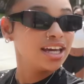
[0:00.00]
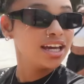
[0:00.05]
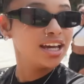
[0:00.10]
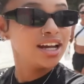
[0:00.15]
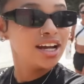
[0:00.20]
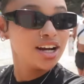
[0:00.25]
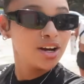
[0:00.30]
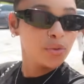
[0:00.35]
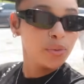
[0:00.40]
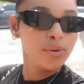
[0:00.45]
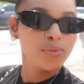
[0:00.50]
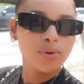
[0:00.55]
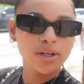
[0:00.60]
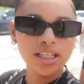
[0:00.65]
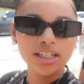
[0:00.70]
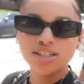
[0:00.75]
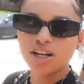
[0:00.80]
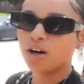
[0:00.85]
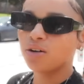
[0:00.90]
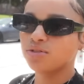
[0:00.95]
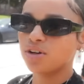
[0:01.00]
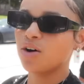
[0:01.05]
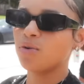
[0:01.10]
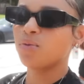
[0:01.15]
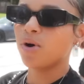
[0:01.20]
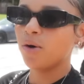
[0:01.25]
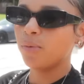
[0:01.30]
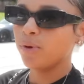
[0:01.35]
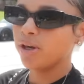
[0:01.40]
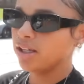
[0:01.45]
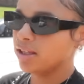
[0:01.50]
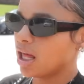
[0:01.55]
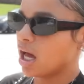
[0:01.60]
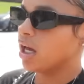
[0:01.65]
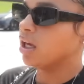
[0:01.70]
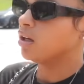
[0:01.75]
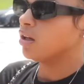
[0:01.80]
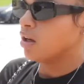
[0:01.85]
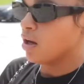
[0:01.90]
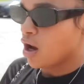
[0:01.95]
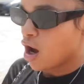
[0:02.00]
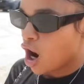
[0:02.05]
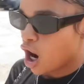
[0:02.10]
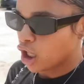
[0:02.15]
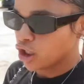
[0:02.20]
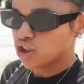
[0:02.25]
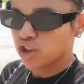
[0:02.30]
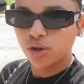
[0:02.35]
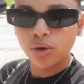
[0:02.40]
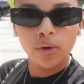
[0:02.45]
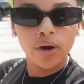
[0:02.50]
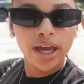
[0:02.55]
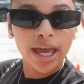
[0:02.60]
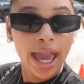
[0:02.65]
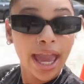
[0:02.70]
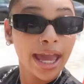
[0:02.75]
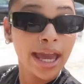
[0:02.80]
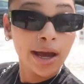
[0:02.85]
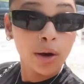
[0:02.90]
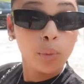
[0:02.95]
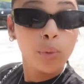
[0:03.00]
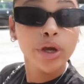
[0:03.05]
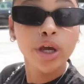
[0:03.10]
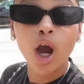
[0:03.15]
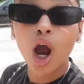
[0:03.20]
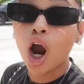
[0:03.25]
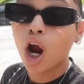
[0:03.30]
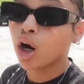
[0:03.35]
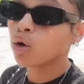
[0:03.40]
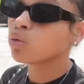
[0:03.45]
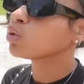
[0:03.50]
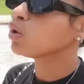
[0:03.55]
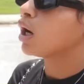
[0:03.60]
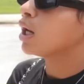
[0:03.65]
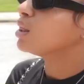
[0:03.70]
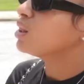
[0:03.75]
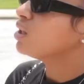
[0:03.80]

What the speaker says: in here, we really don't know what we like are doing, and we are a